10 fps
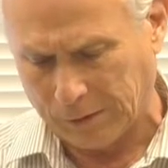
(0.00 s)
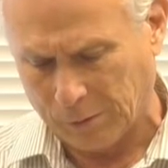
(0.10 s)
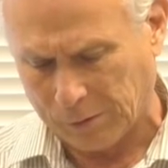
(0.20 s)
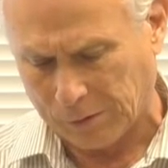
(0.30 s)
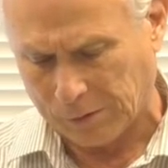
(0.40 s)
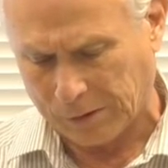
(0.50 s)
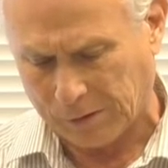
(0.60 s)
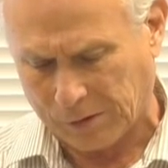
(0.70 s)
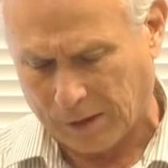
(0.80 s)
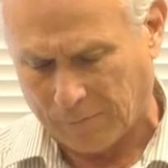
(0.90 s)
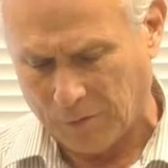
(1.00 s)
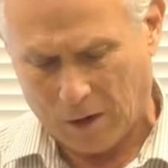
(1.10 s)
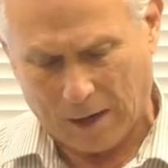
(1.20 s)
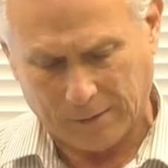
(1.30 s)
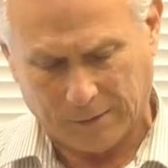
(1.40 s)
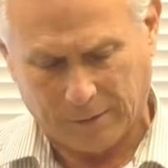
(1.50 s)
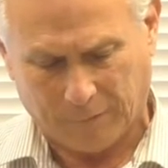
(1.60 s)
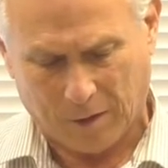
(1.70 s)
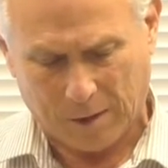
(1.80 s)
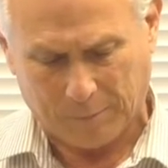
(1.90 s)
uses instead of not
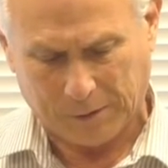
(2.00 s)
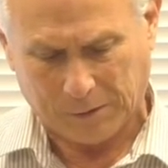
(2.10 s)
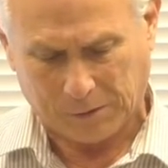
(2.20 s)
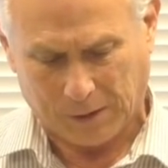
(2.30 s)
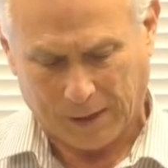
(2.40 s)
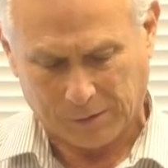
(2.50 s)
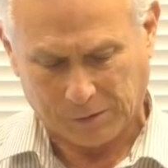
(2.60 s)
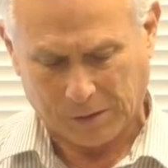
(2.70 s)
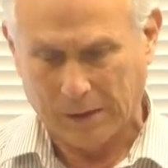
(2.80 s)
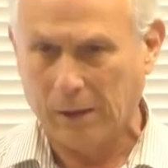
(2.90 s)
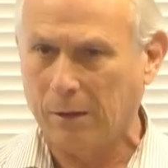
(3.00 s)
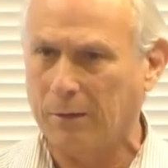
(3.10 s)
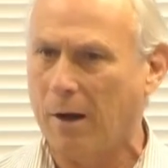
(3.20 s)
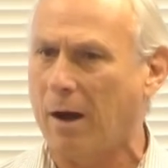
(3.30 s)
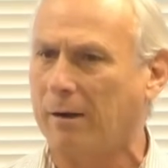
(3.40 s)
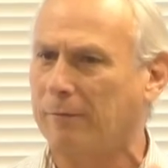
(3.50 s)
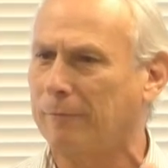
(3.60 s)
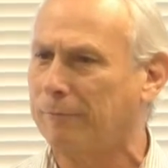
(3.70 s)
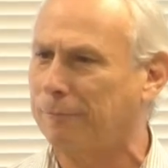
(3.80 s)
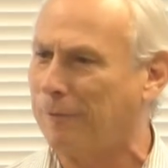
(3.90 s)
give up, it says not
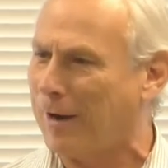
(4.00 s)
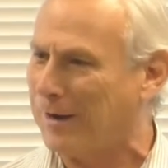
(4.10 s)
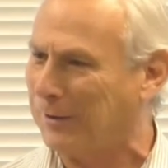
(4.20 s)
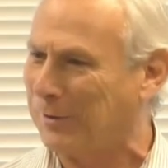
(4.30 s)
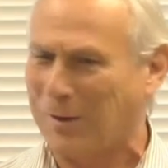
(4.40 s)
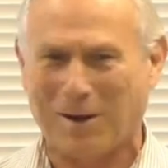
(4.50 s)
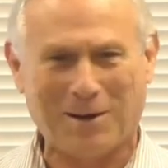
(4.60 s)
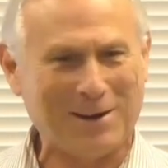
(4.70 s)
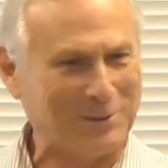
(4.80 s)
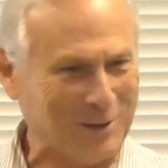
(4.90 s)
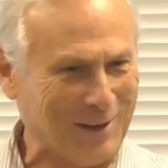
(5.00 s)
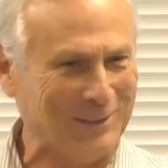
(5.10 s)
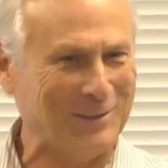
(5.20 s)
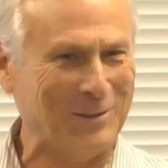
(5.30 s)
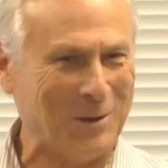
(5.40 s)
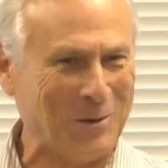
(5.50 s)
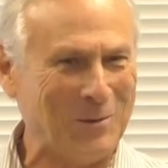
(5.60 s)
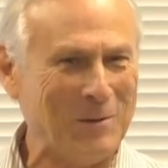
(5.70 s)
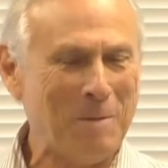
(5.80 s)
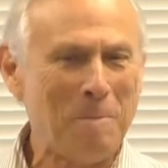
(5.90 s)
faint. I like that, you know.